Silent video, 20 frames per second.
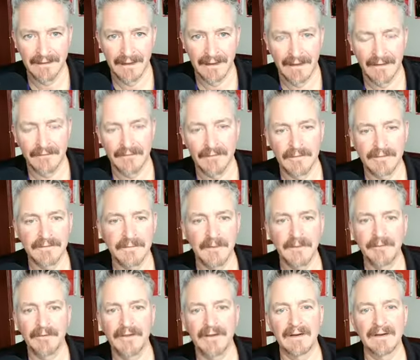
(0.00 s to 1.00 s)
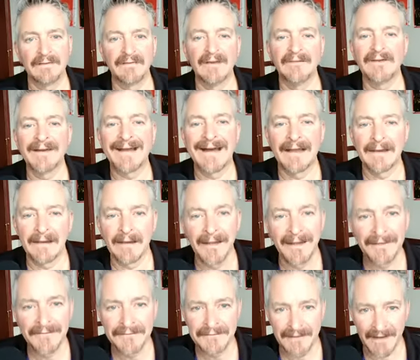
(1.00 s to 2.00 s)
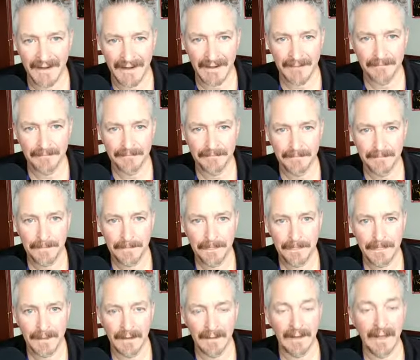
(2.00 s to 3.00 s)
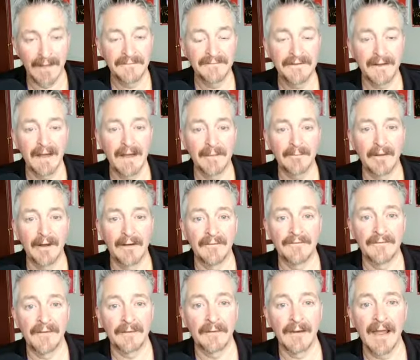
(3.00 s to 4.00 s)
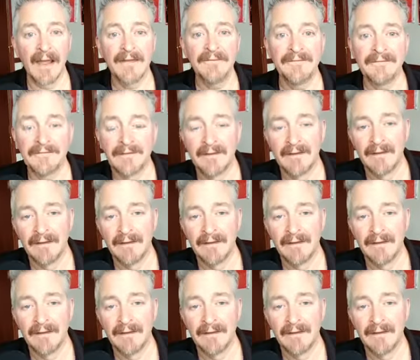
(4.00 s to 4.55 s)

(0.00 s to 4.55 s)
For those people that are given a lifetime of their life,